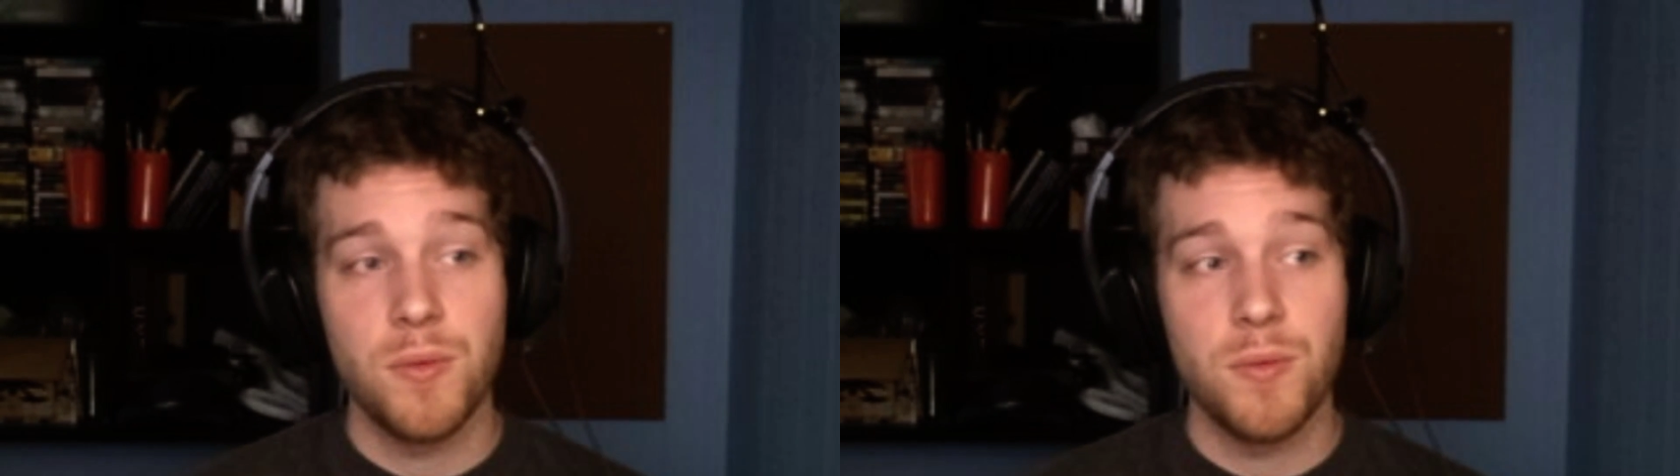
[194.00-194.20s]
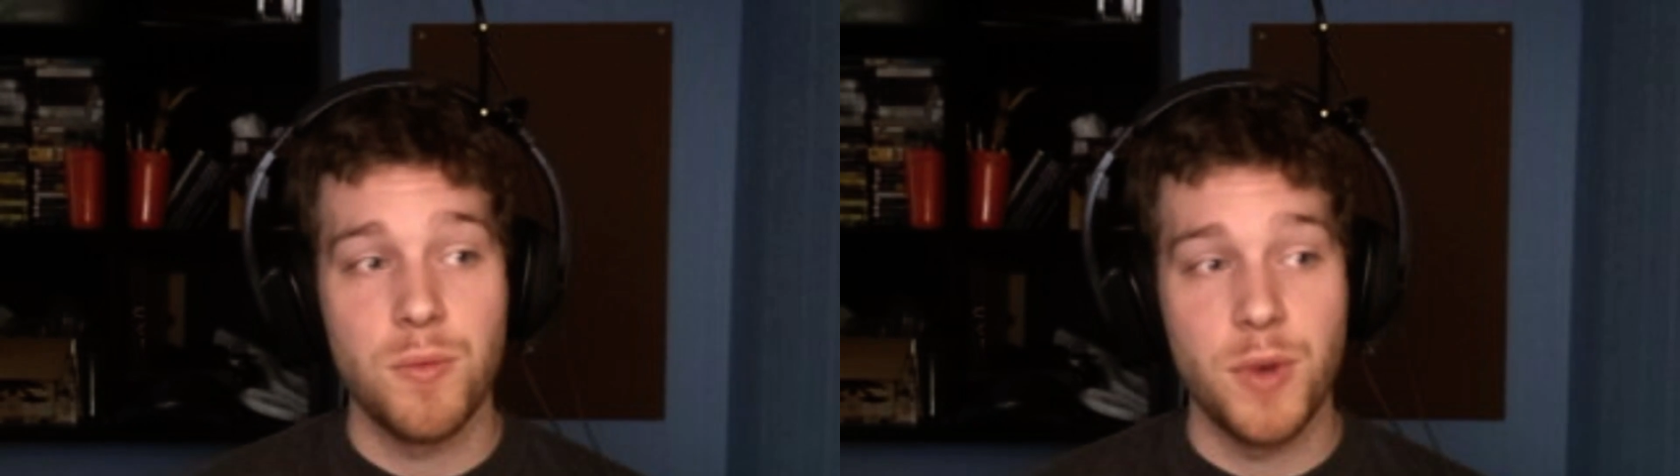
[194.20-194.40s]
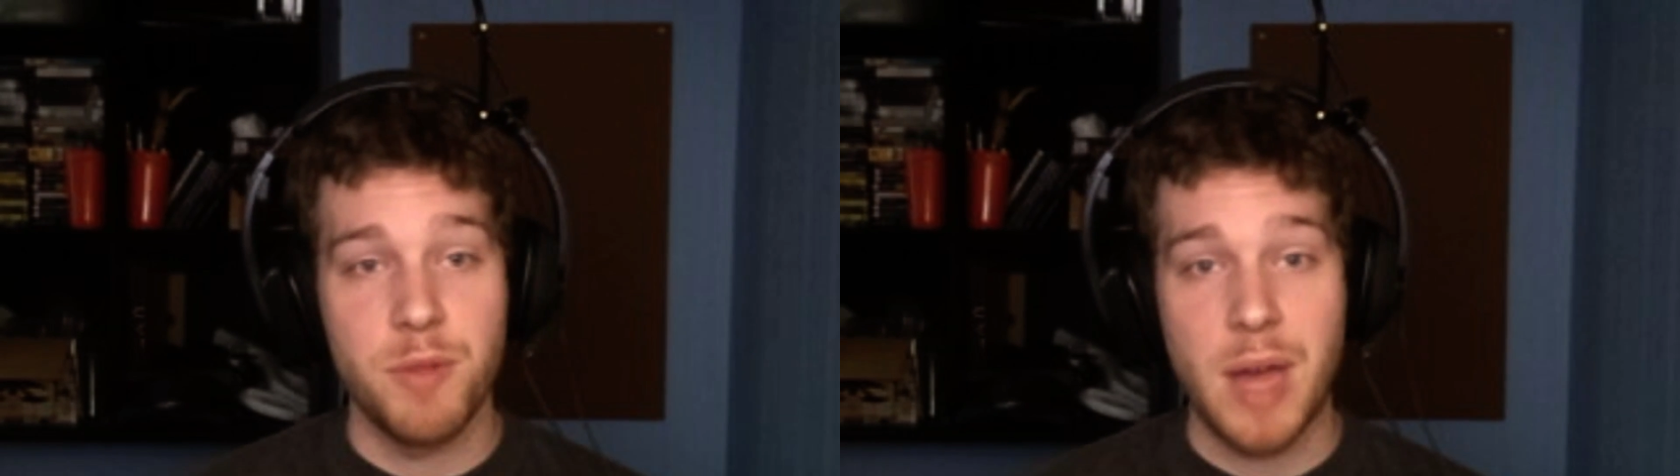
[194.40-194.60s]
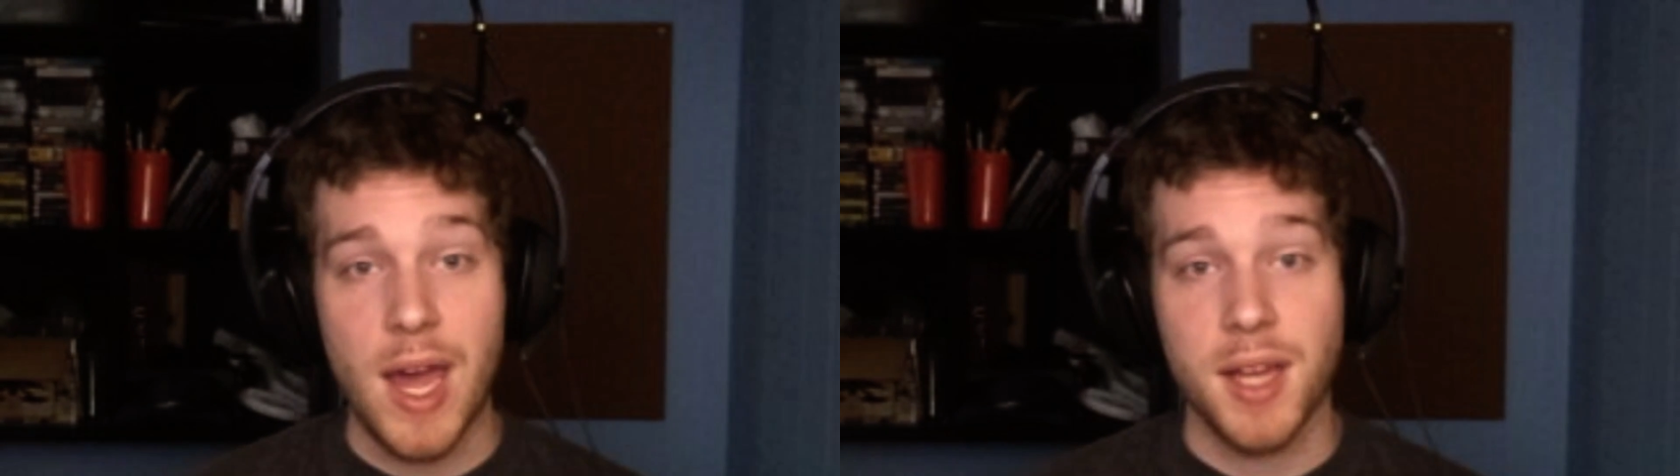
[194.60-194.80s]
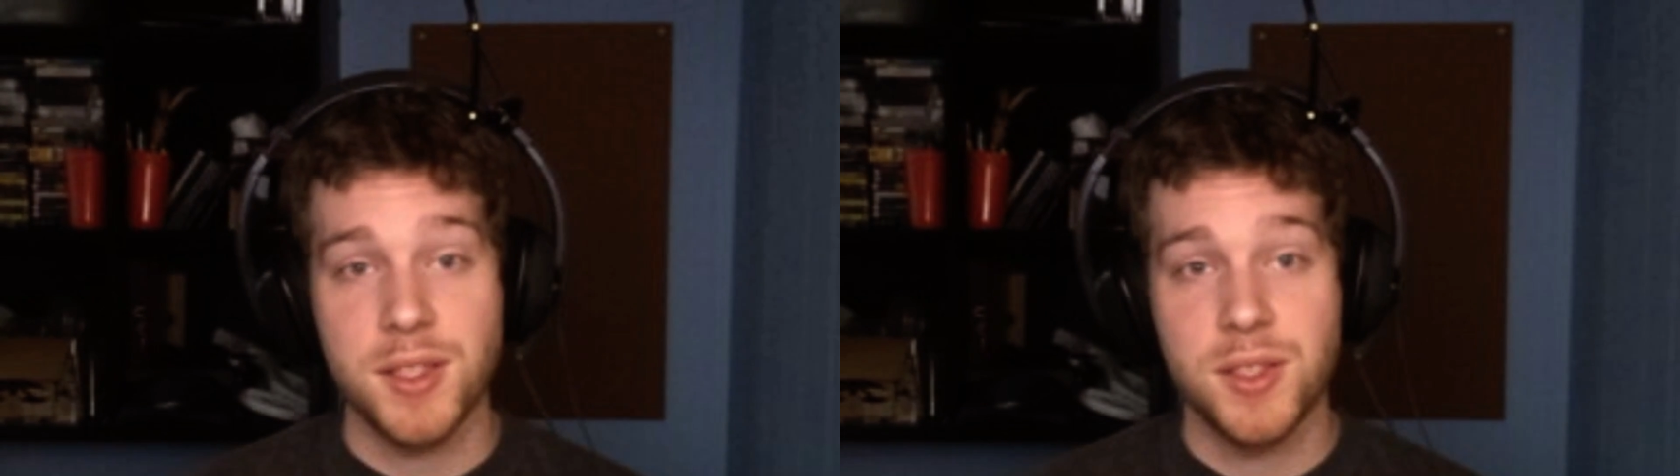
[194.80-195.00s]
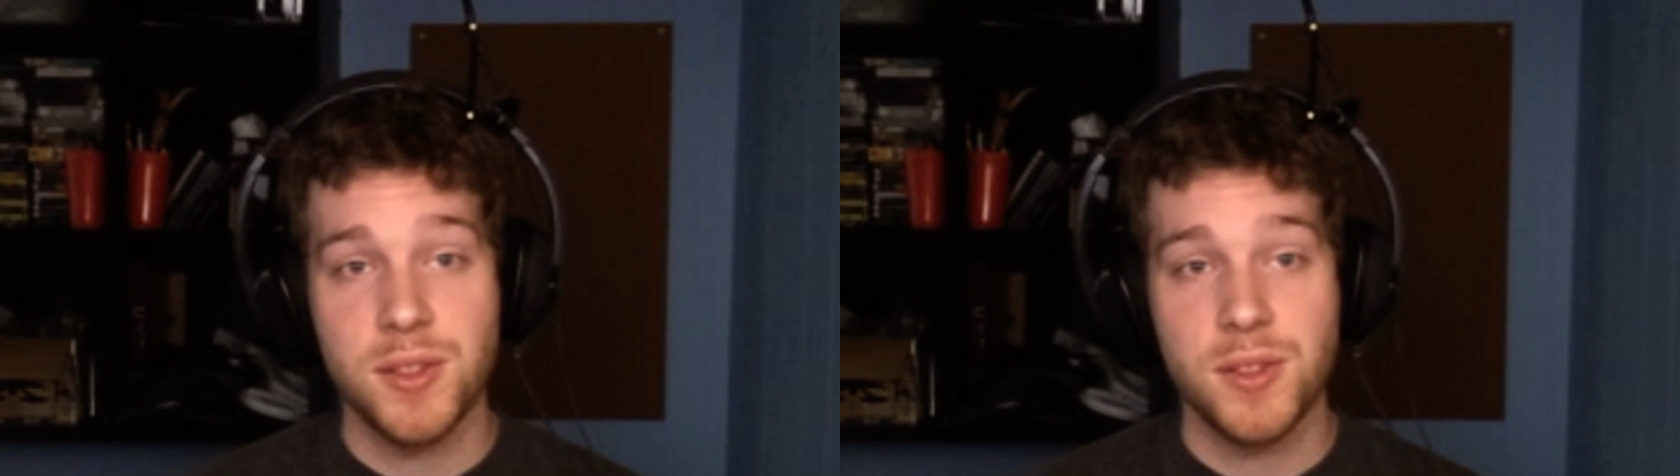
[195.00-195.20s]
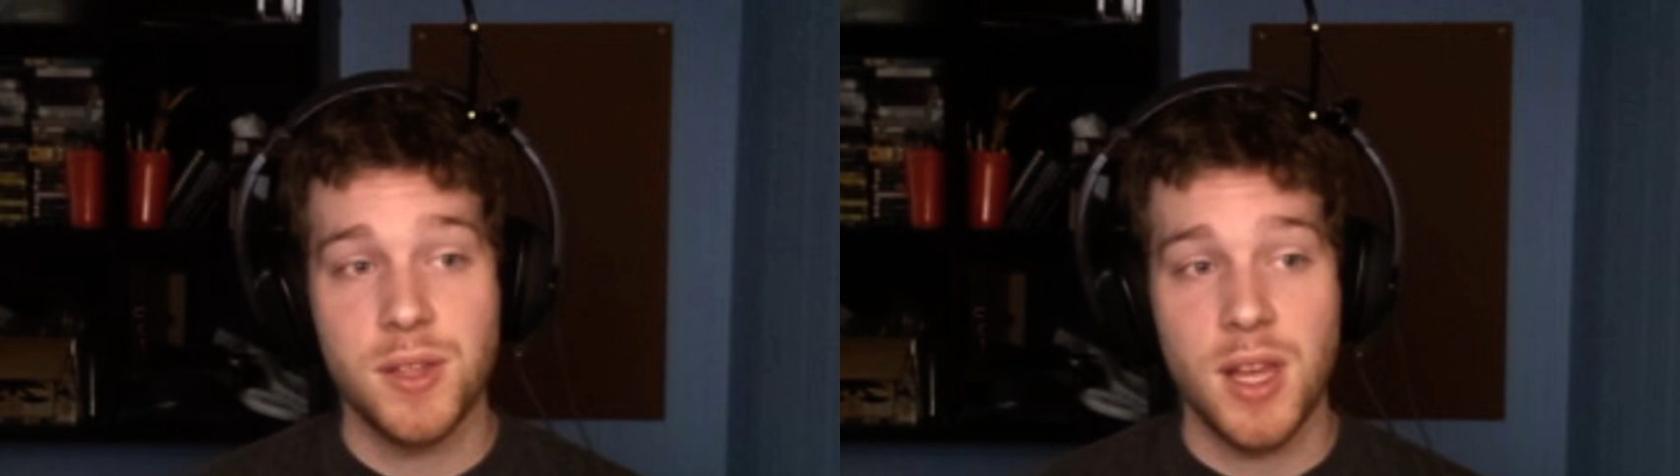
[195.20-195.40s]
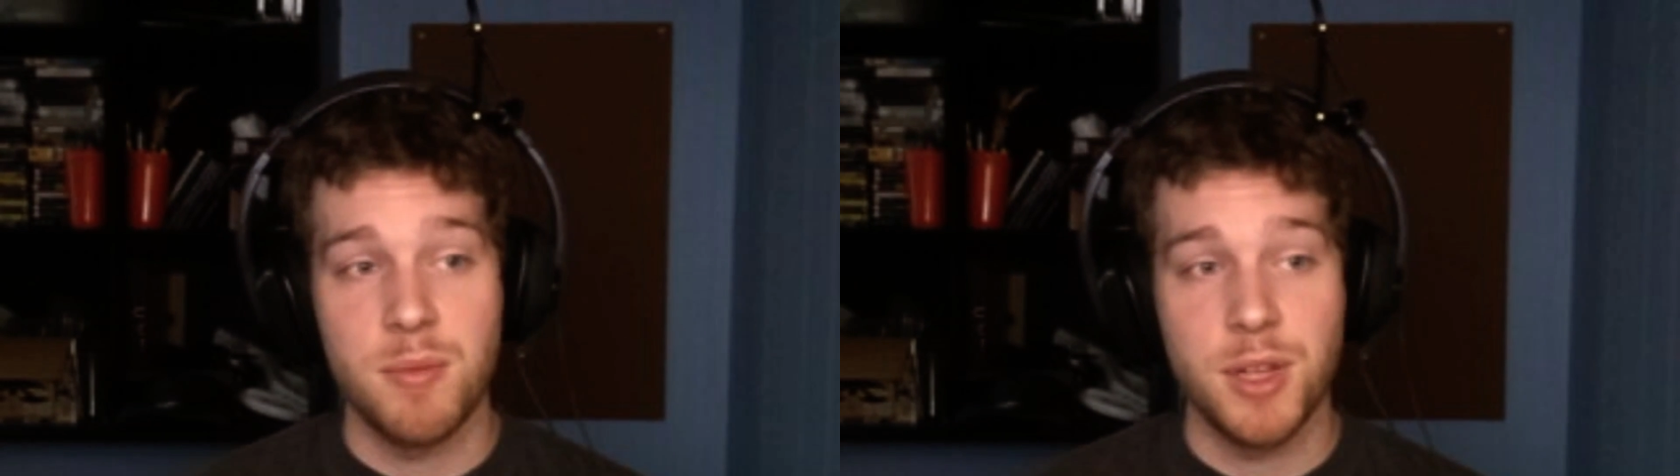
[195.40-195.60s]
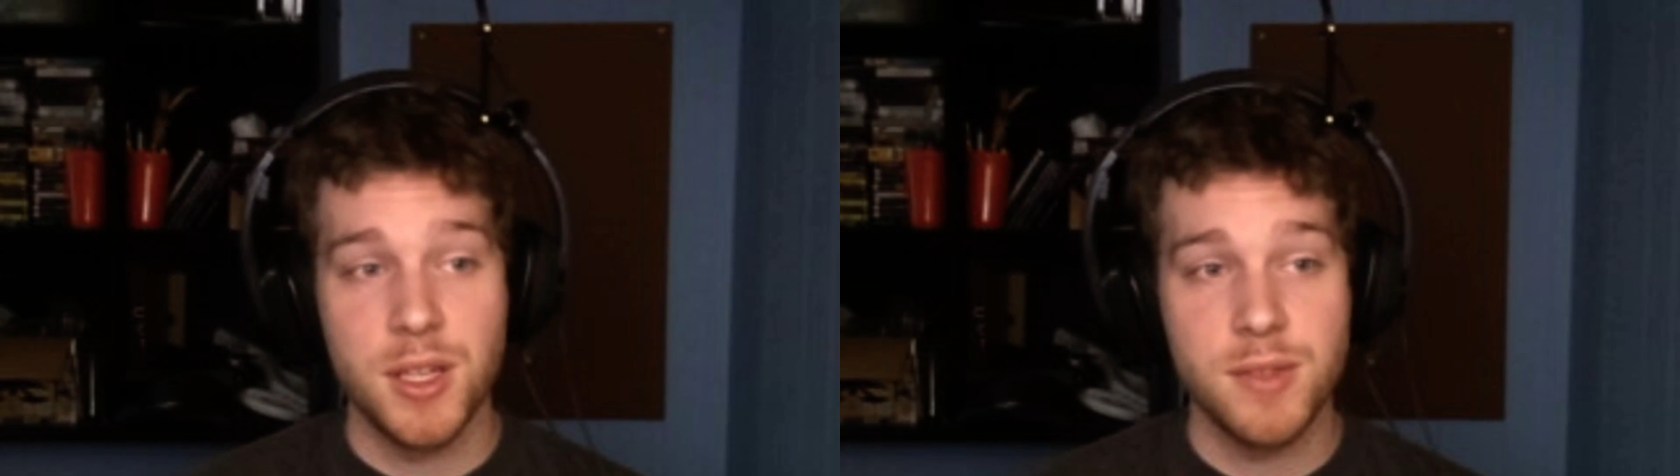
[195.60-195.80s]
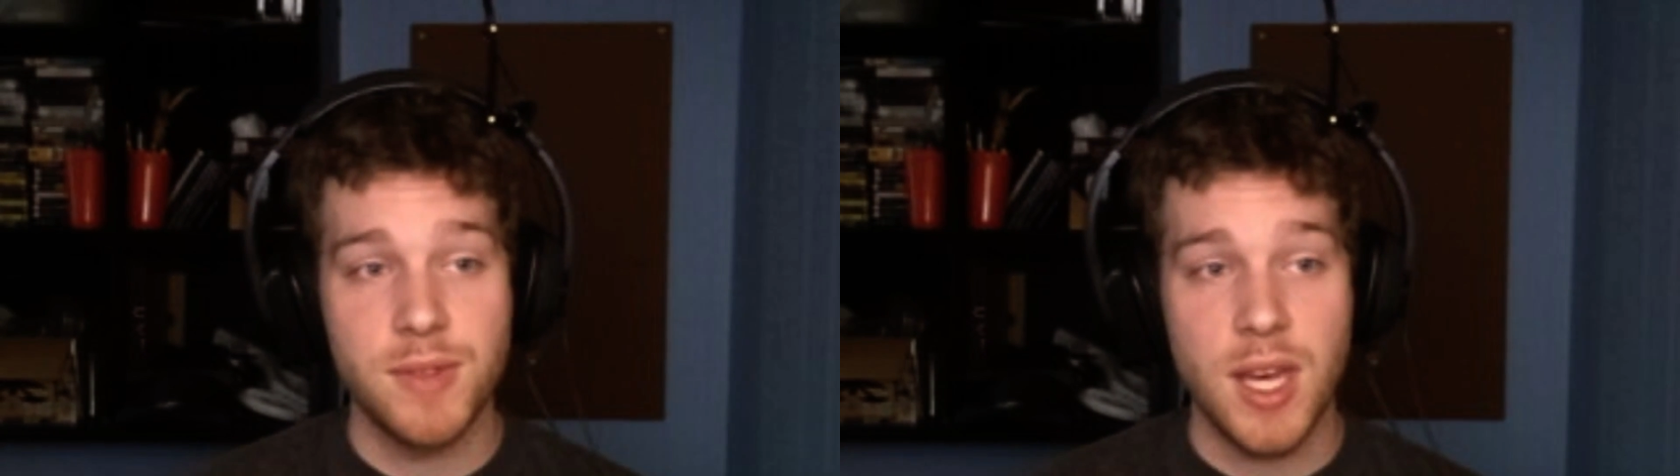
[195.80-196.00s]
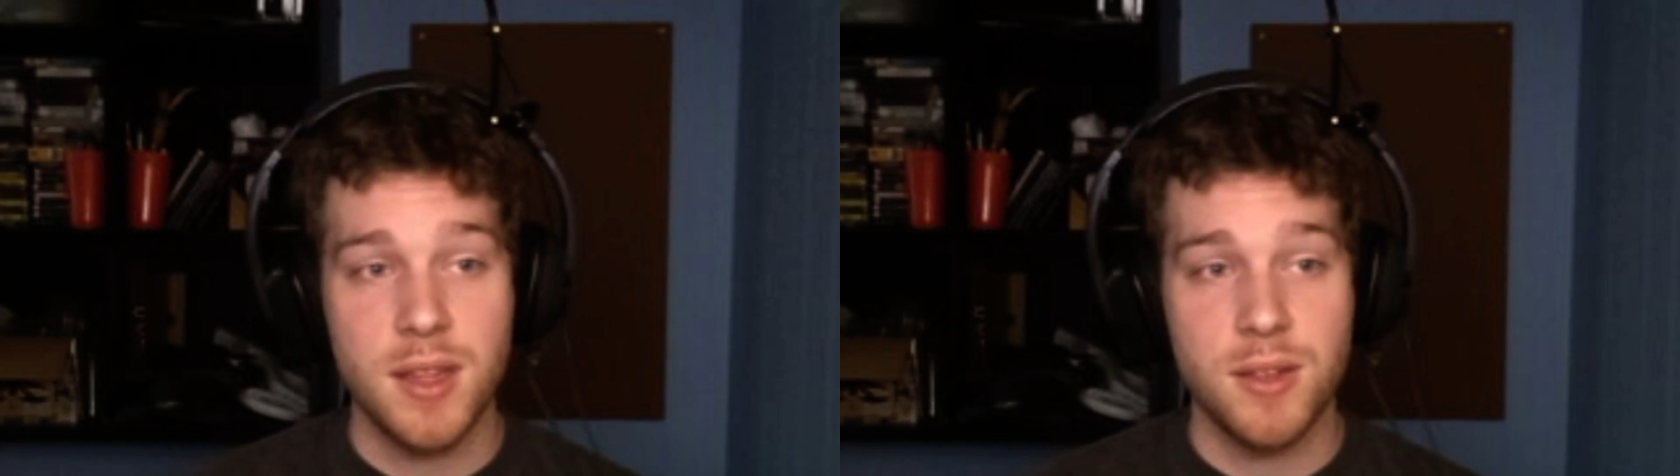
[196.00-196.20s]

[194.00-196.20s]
with PAX, and because of that,